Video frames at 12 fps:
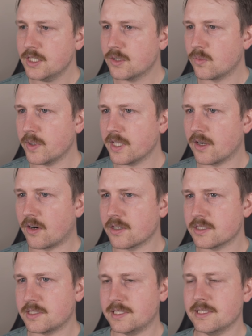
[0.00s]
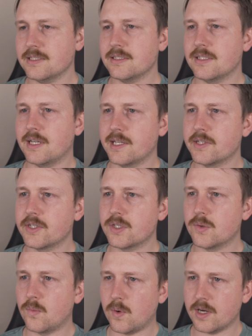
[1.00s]
We are still
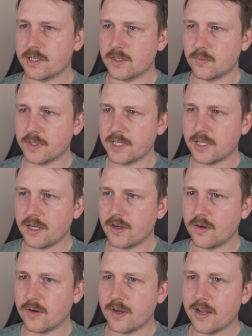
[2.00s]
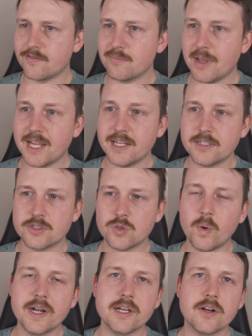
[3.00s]
underwater. We have made
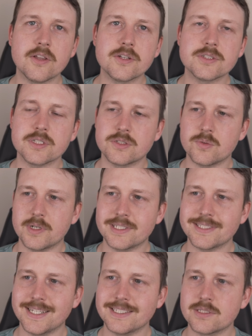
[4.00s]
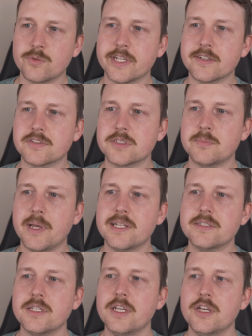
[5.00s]
$20.20. We have
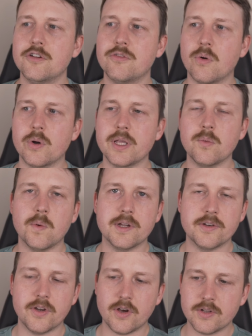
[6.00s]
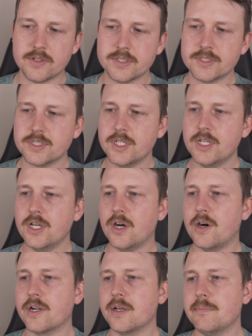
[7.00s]
spent $41
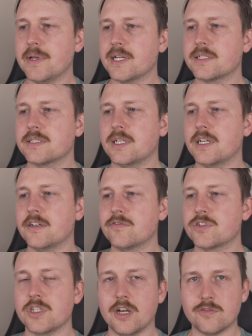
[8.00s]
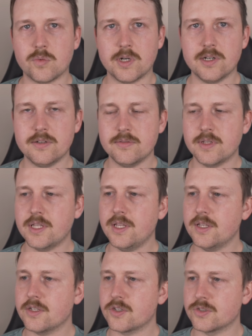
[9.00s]
on a mix of software,
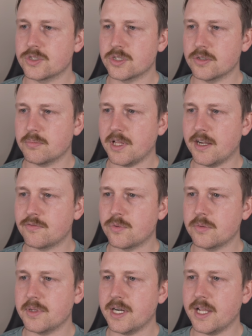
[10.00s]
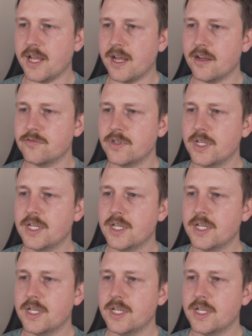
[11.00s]
the Cursor platform that I have,